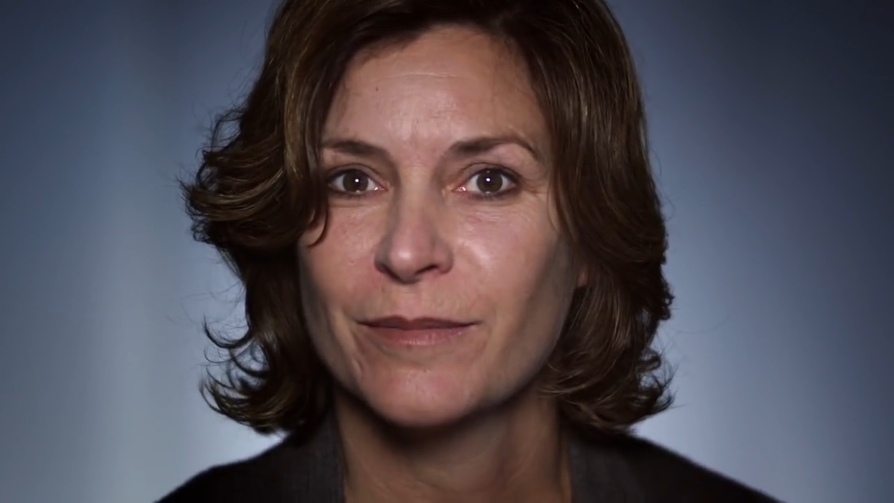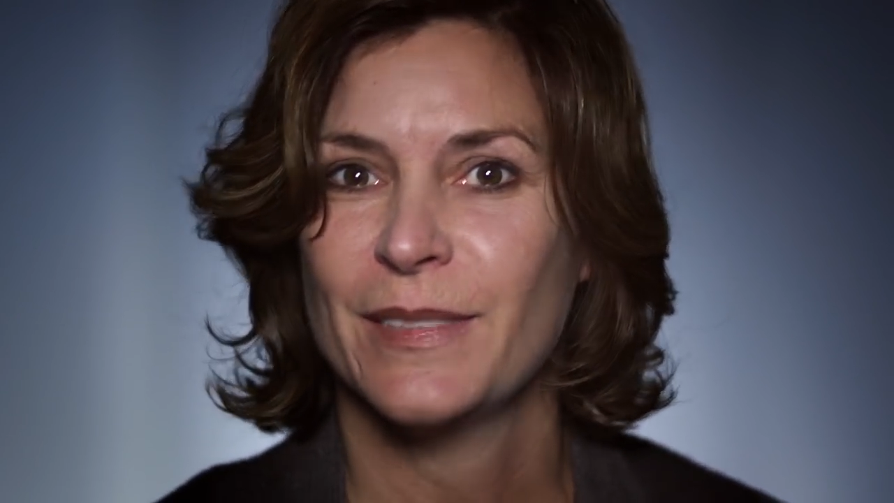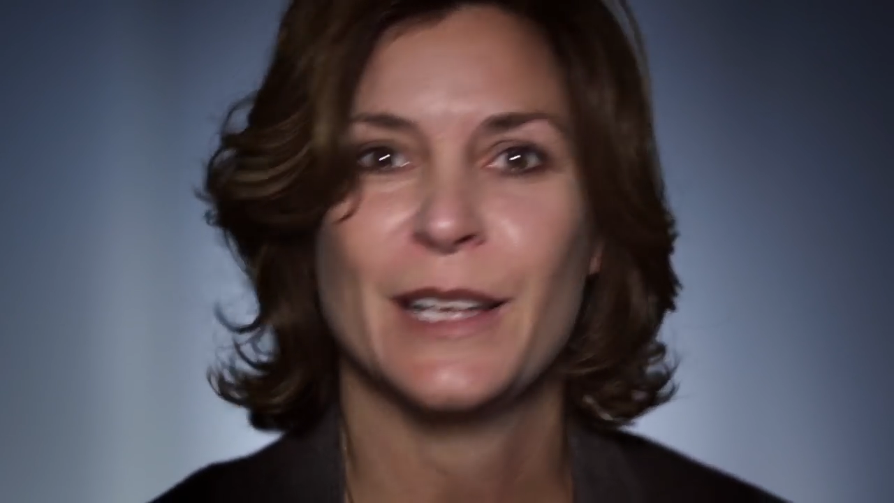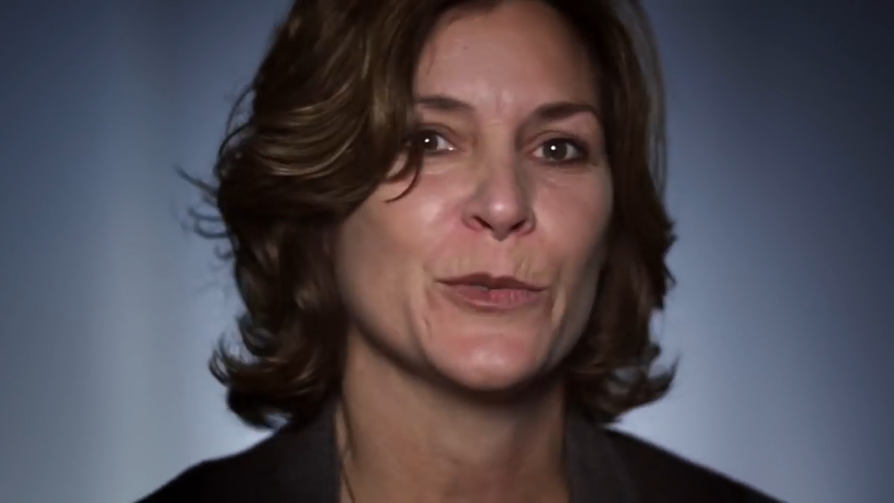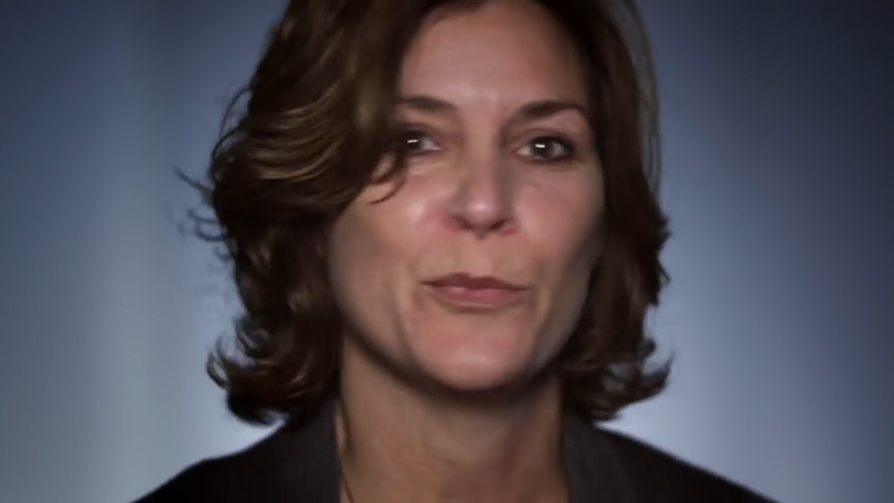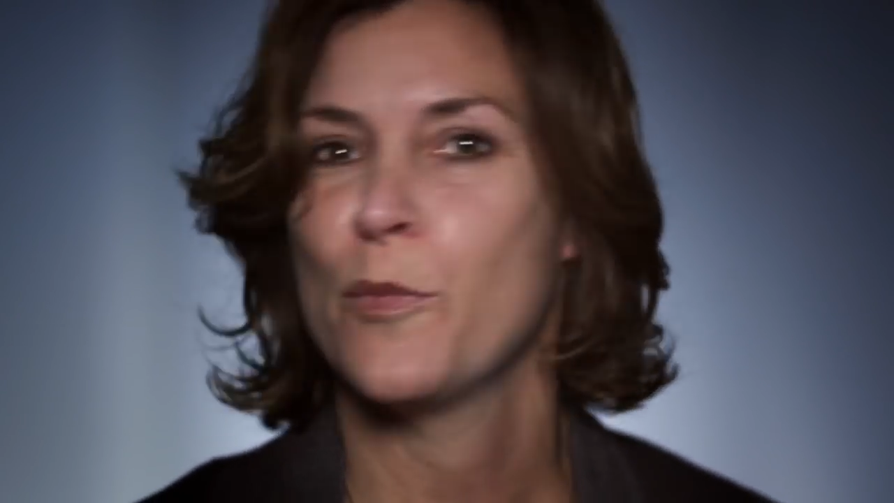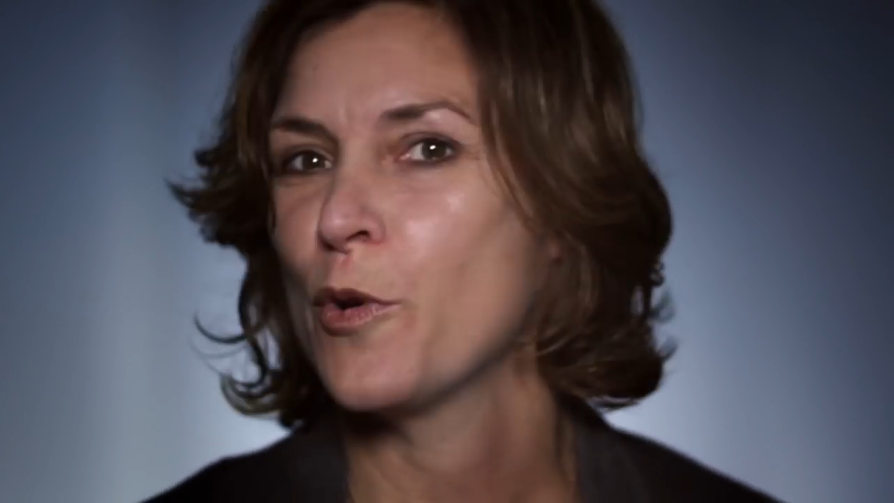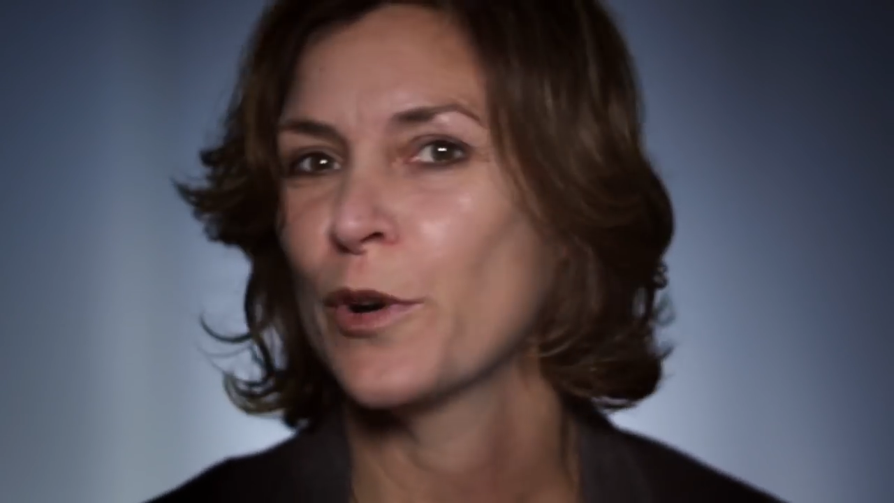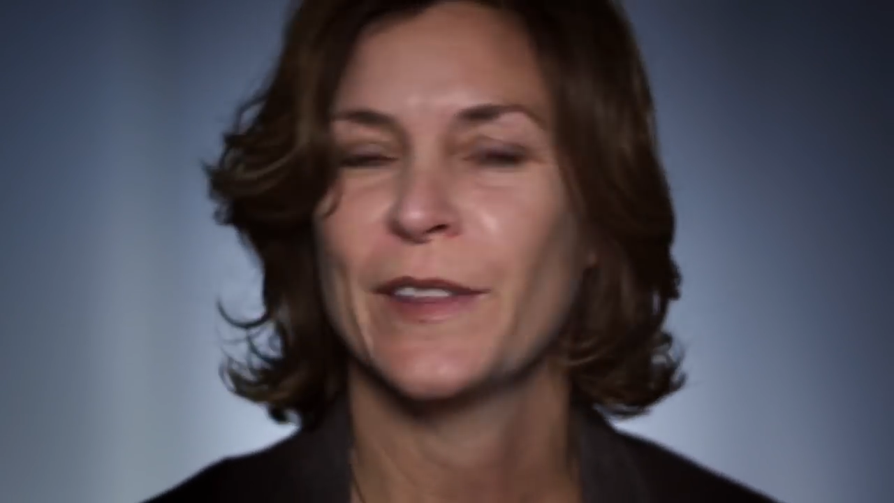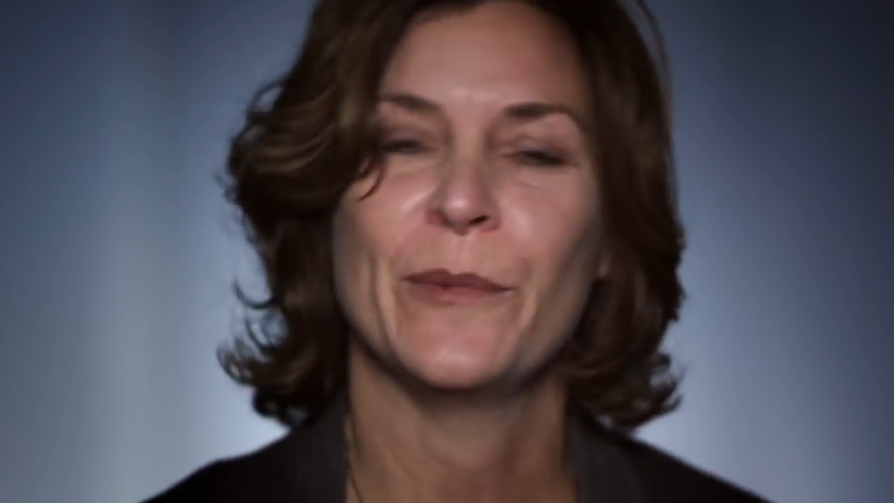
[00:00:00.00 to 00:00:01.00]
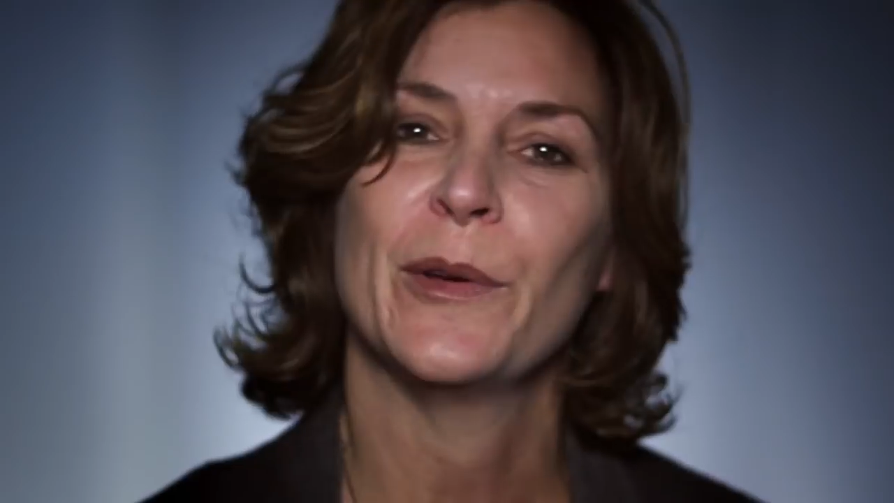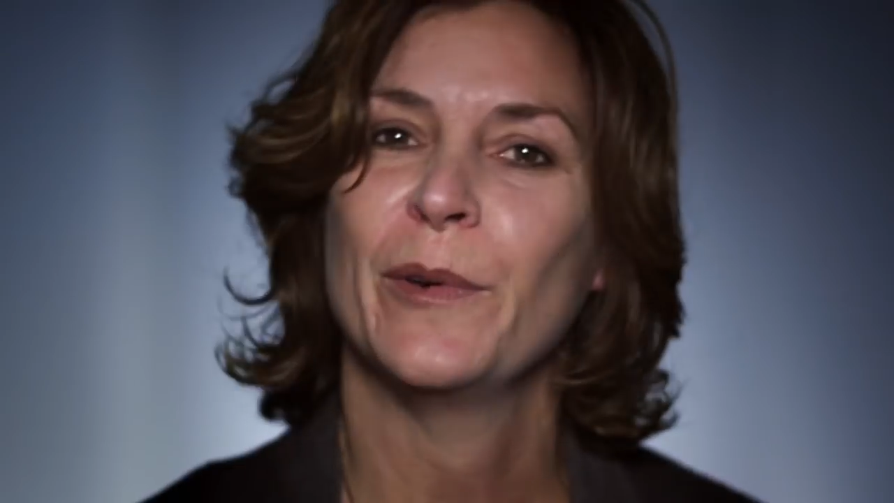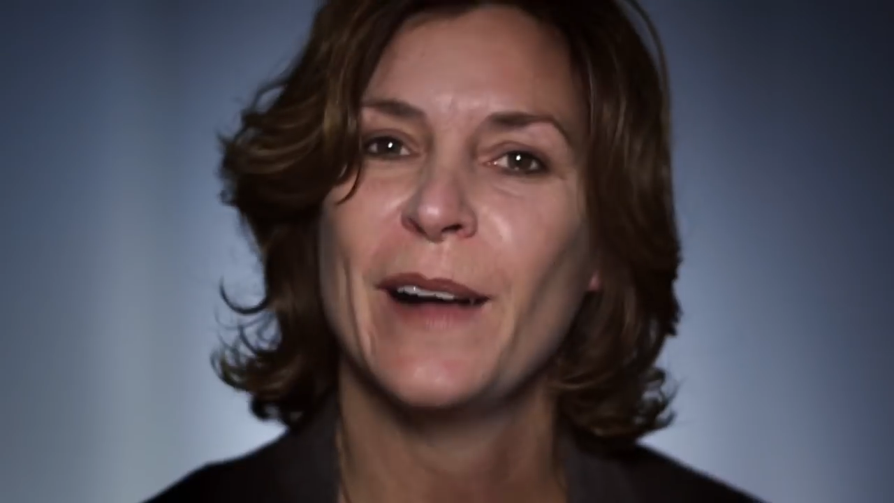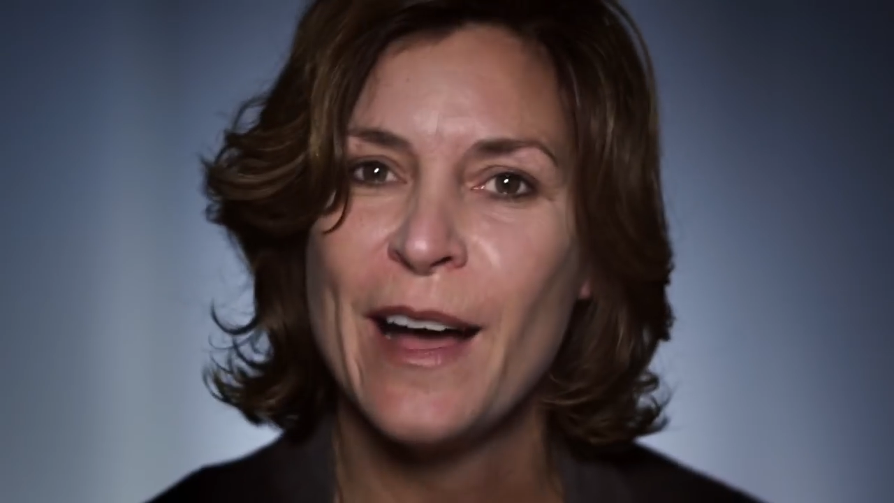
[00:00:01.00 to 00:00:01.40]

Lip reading: that's more than we will